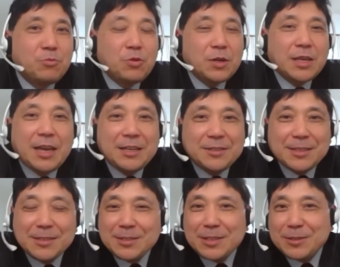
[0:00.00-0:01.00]

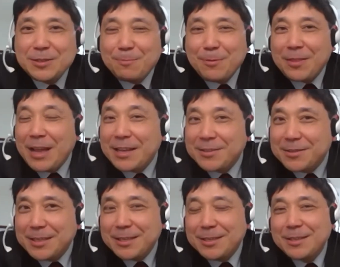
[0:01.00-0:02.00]
cases than Japan. I
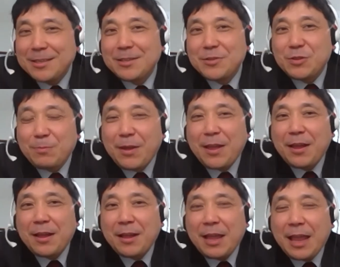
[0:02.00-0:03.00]
think
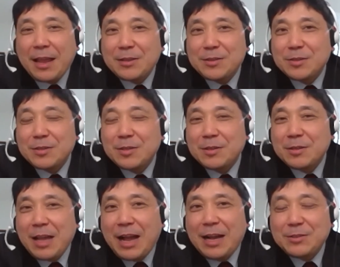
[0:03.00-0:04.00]
Japan has
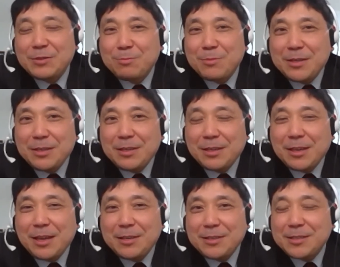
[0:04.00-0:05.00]
as many
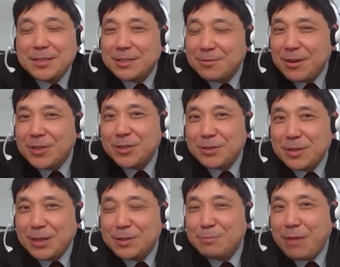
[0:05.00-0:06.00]
cases as Russia
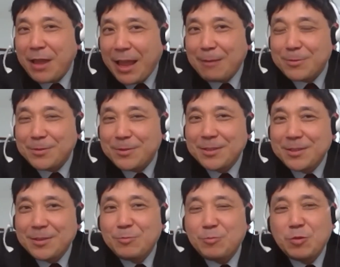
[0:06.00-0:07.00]
does, perhaps.
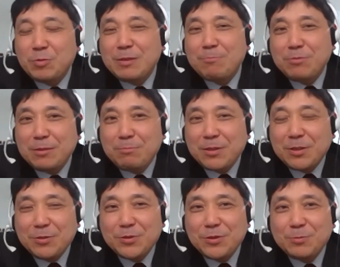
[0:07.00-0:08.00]
But simply
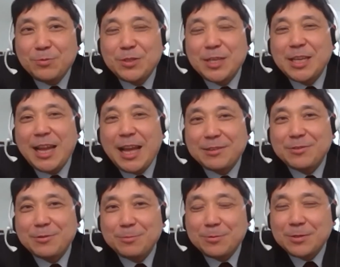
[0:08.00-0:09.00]
because of the lack
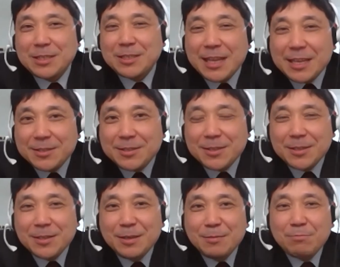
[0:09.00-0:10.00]
of the tests
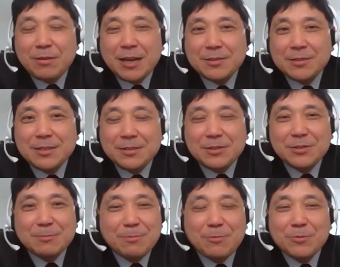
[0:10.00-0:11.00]
practiced in
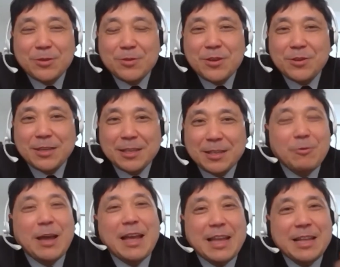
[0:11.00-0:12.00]
Japan, we don't know yet.
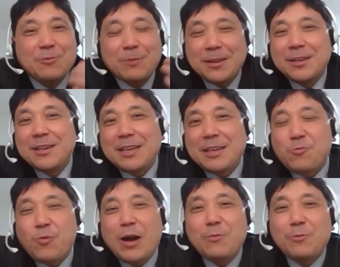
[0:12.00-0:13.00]
Well, anyway,
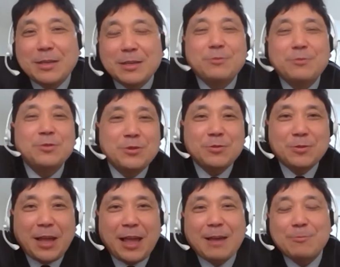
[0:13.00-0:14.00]
in 1 week, you'll
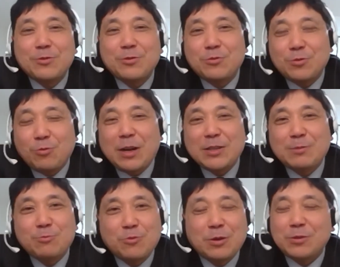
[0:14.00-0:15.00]
have
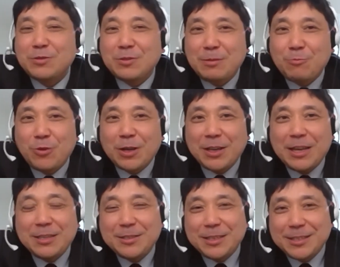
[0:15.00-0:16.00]
three more
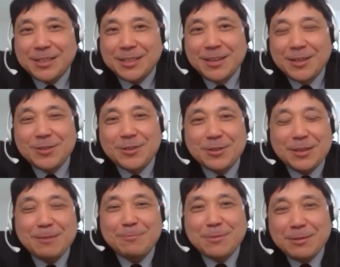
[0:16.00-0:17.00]
cases. So
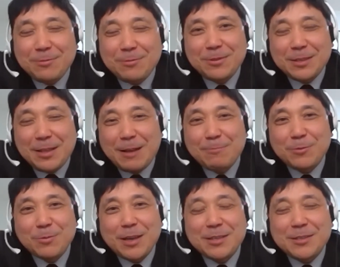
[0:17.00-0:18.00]
even if the number
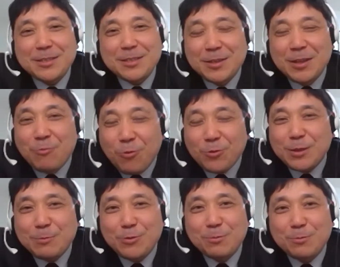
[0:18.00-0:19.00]
of cases for
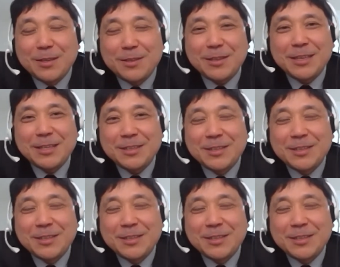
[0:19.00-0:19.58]
the moment is